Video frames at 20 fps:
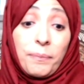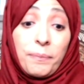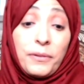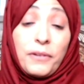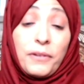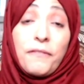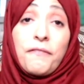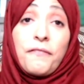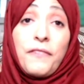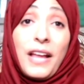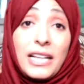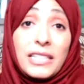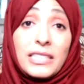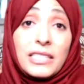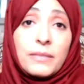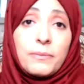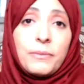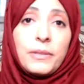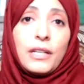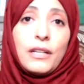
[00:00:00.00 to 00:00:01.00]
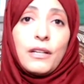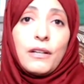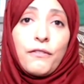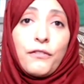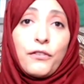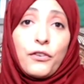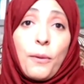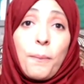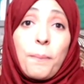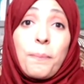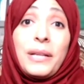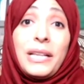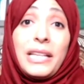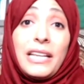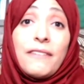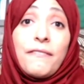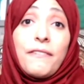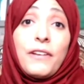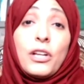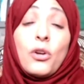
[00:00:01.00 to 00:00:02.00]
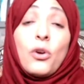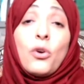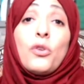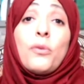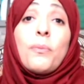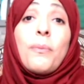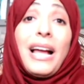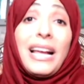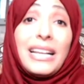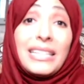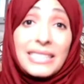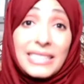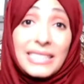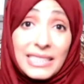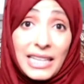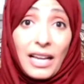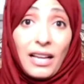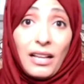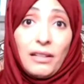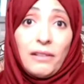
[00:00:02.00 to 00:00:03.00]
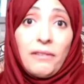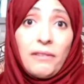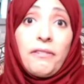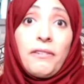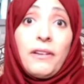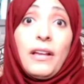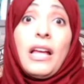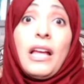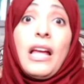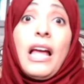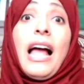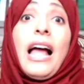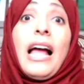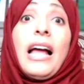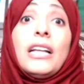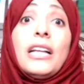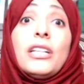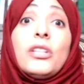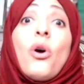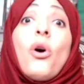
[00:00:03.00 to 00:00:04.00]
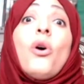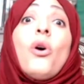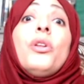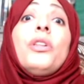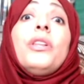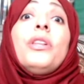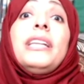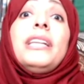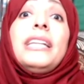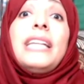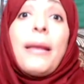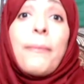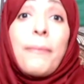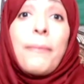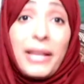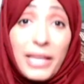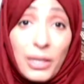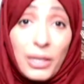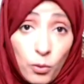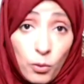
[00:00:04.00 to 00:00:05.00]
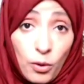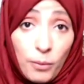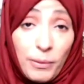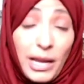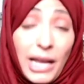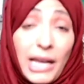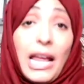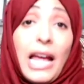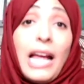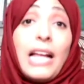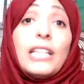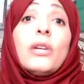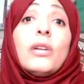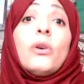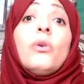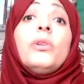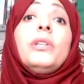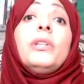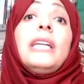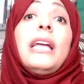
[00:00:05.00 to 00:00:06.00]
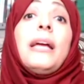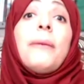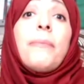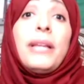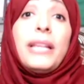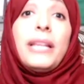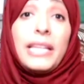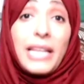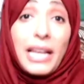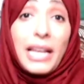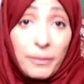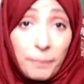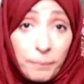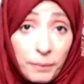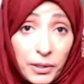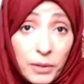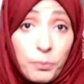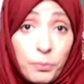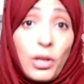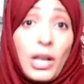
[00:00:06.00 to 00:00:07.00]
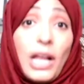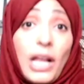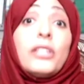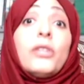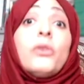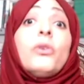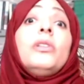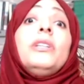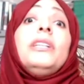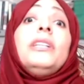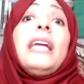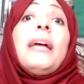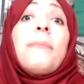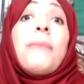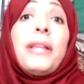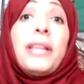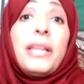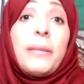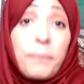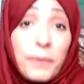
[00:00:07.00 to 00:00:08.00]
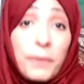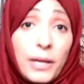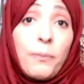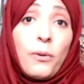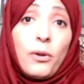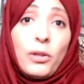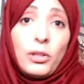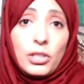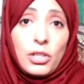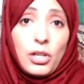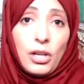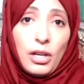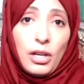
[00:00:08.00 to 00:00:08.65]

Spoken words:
prevent me from believing on myself and on Yemeni women and on Yemeni young people and on Yemeni people